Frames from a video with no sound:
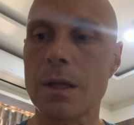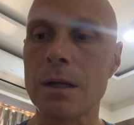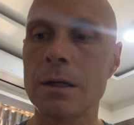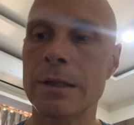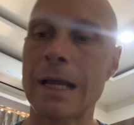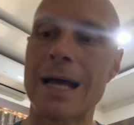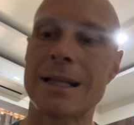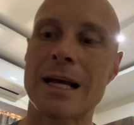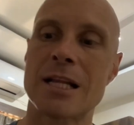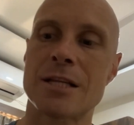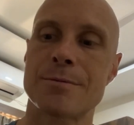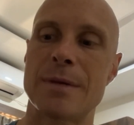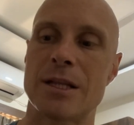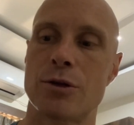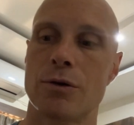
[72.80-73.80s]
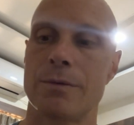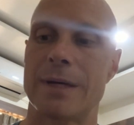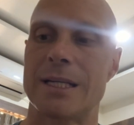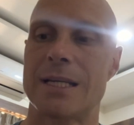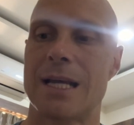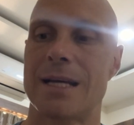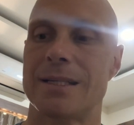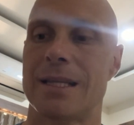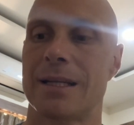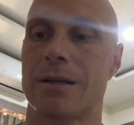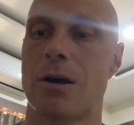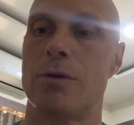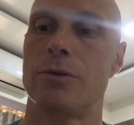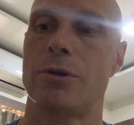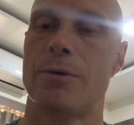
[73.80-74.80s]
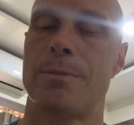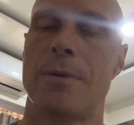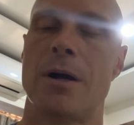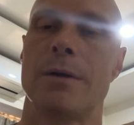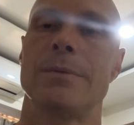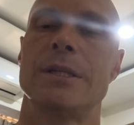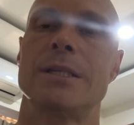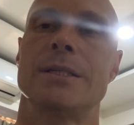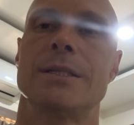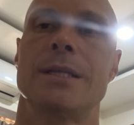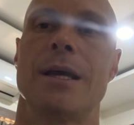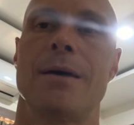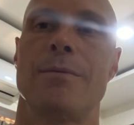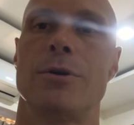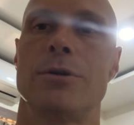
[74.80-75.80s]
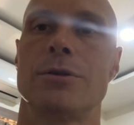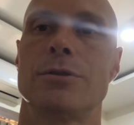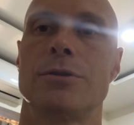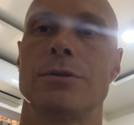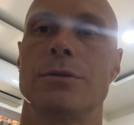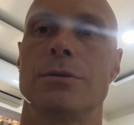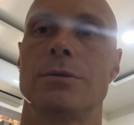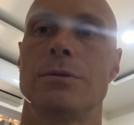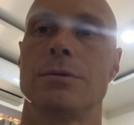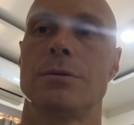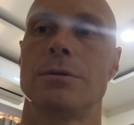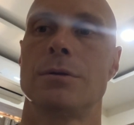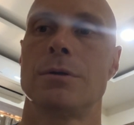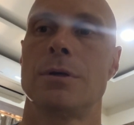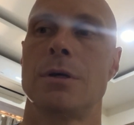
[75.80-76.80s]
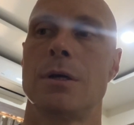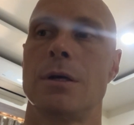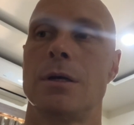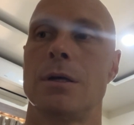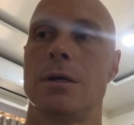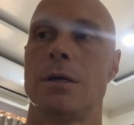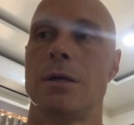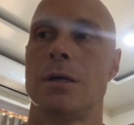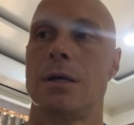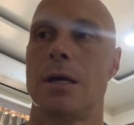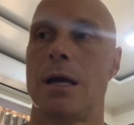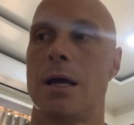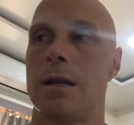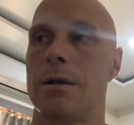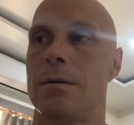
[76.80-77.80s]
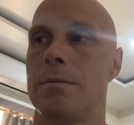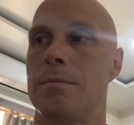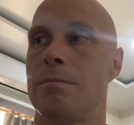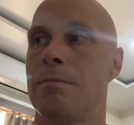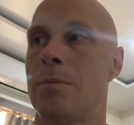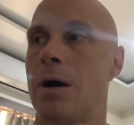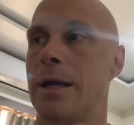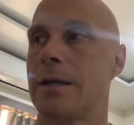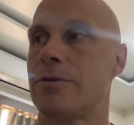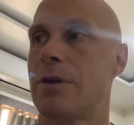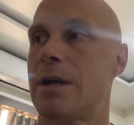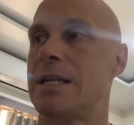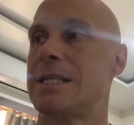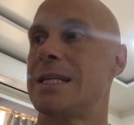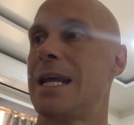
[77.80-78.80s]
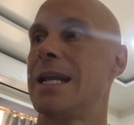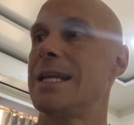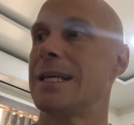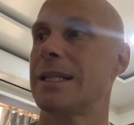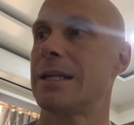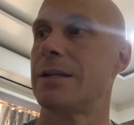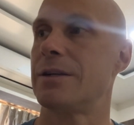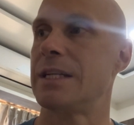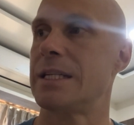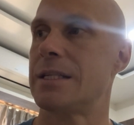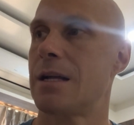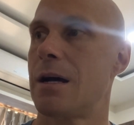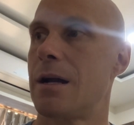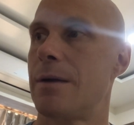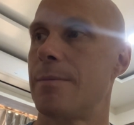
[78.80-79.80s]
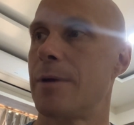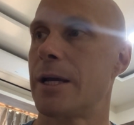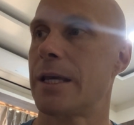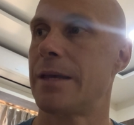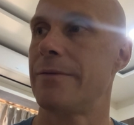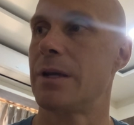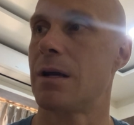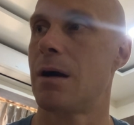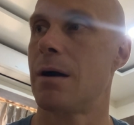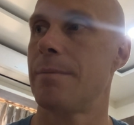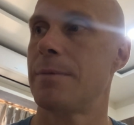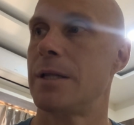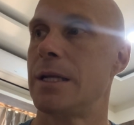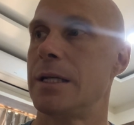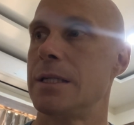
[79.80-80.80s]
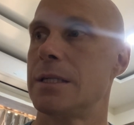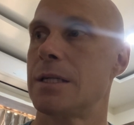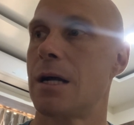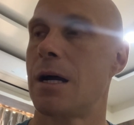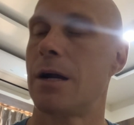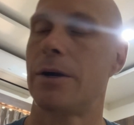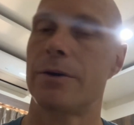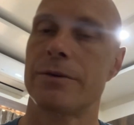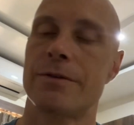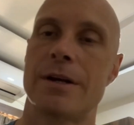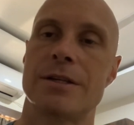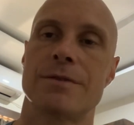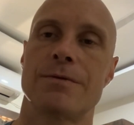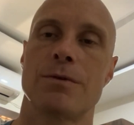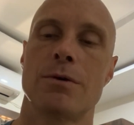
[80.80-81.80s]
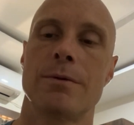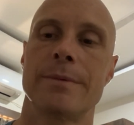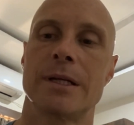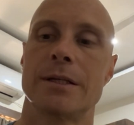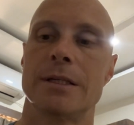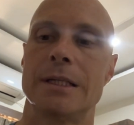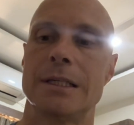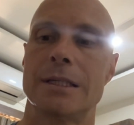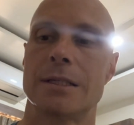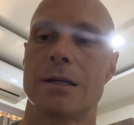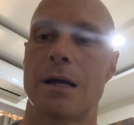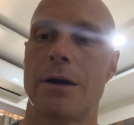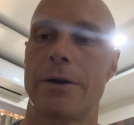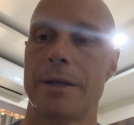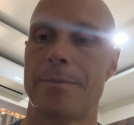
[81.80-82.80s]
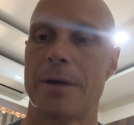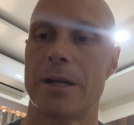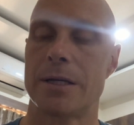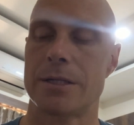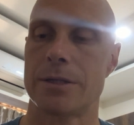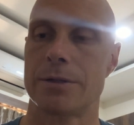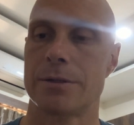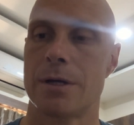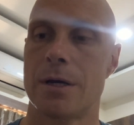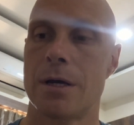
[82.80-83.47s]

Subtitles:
The attachment always has the counterpart, which is the aversion. And by transcending the desire, by giving up the desire or transforming the desire, depends on